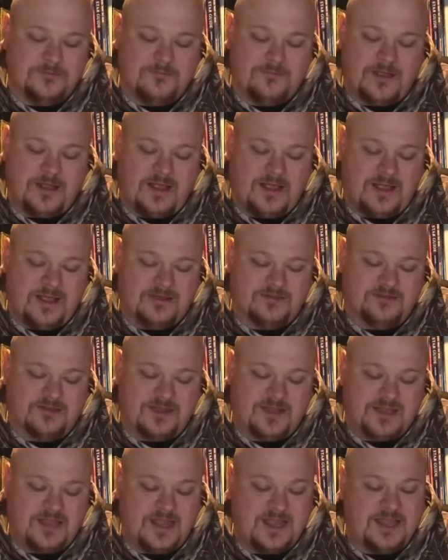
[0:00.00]
as I
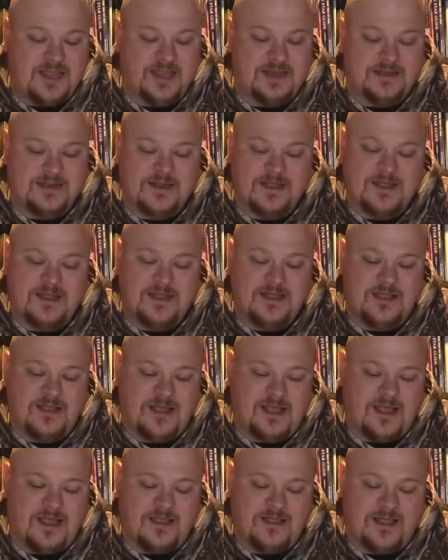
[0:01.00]
can,
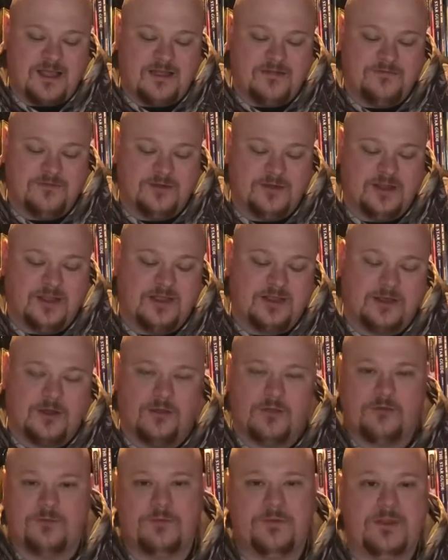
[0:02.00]
I feel like other
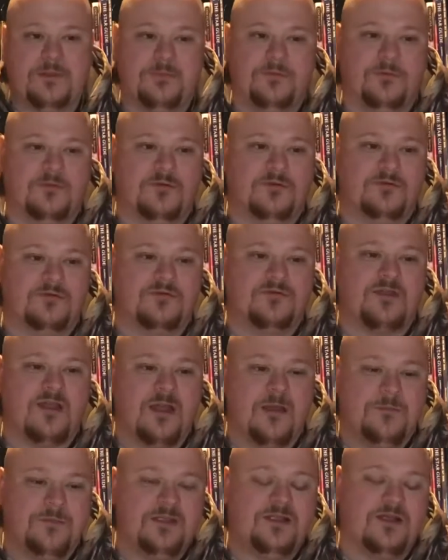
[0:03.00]
people's,
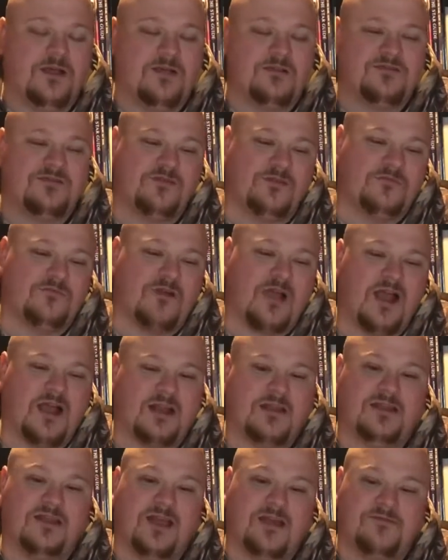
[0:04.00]
because The Rock
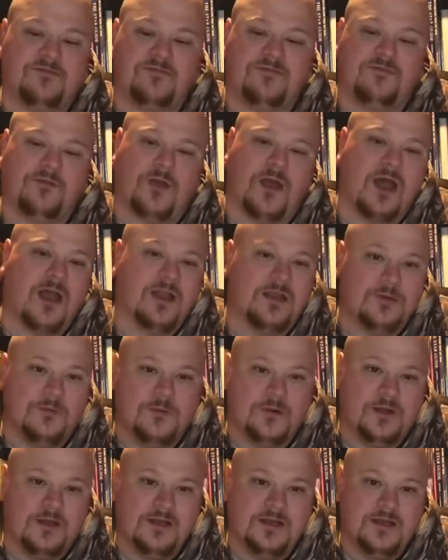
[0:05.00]
left for
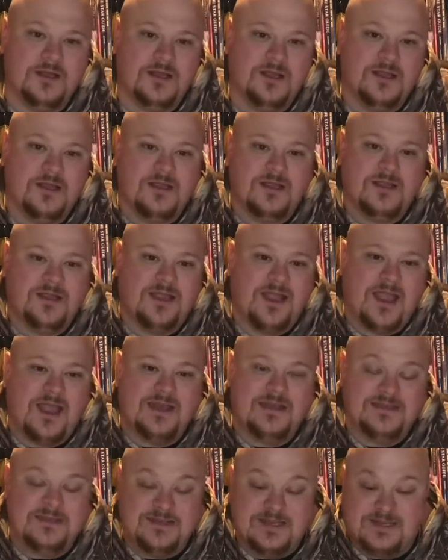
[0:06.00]
Hollywood and
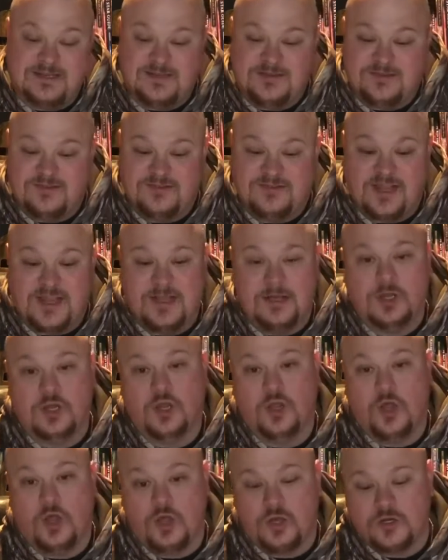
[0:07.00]
didn't stay
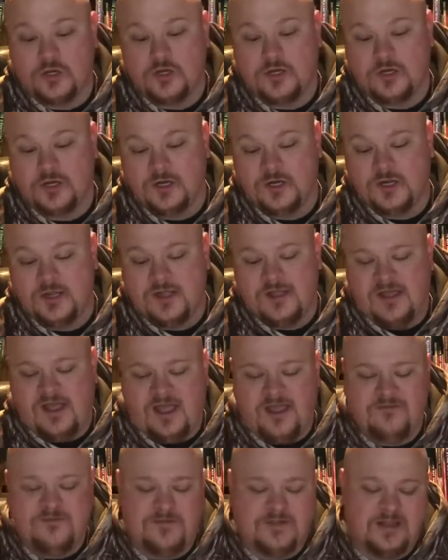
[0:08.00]
longer, I
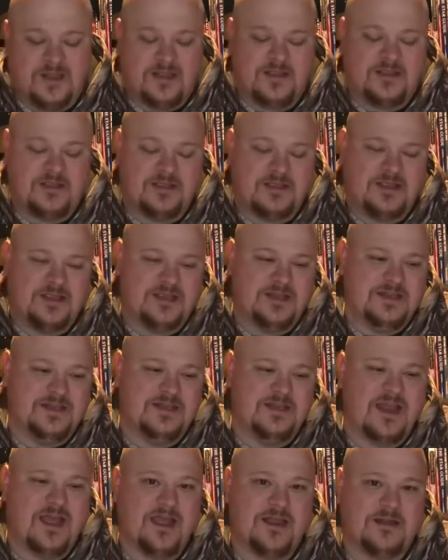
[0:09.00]
feel like he did
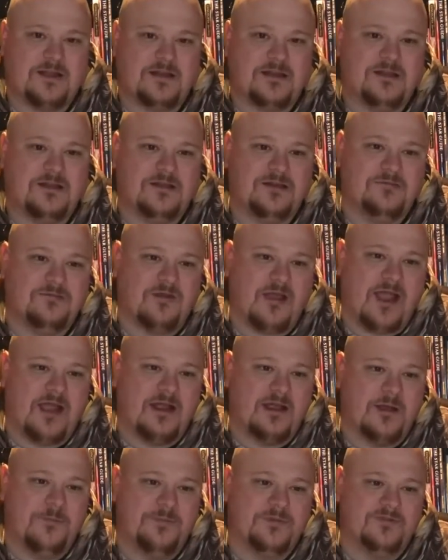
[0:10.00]
not rack up
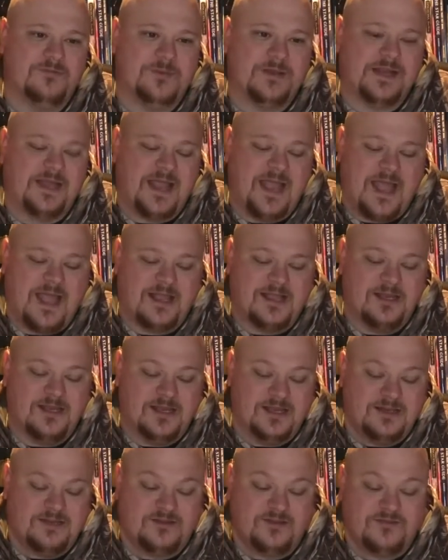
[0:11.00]
as many accolades
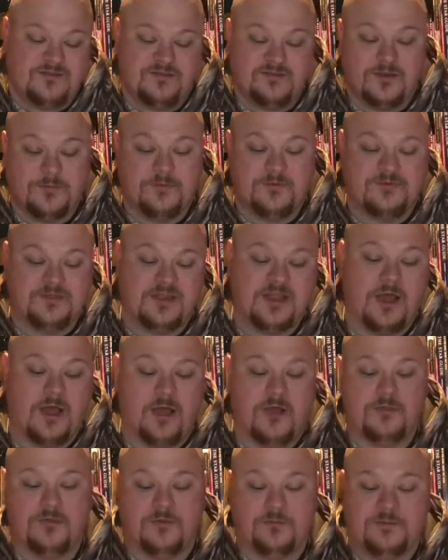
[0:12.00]
as some of the other
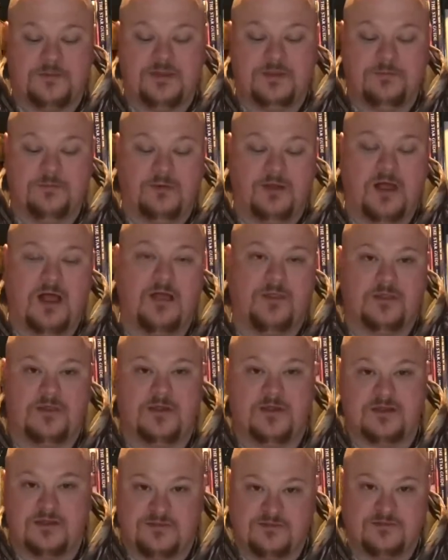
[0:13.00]
people on the
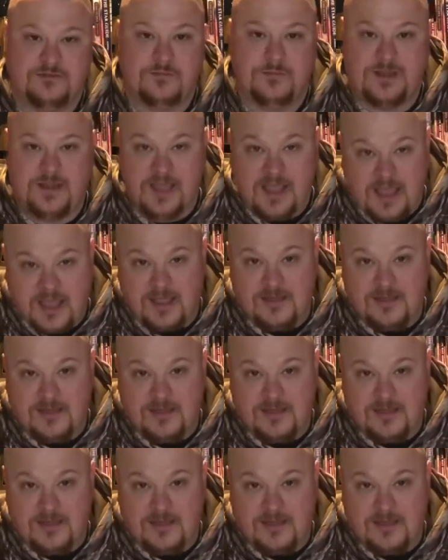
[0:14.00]
list may have.